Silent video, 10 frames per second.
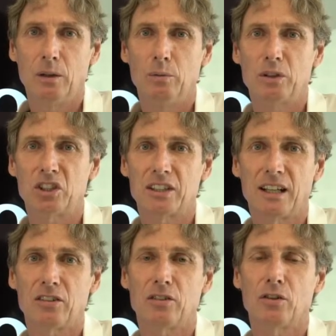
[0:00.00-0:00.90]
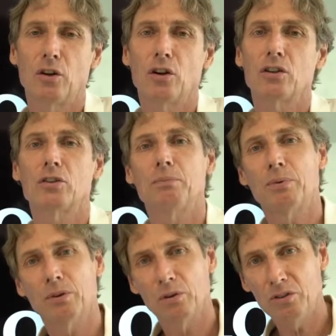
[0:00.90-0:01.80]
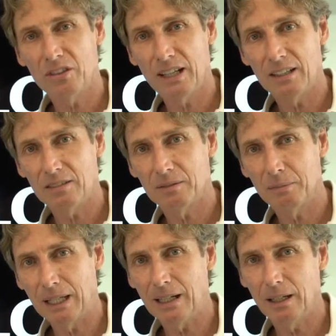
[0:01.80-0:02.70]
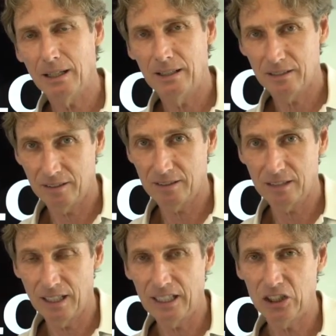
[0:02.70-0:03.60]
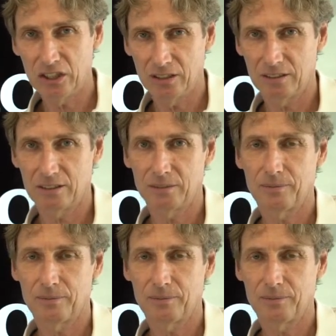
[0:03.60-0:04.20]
which does not process metal in its installations,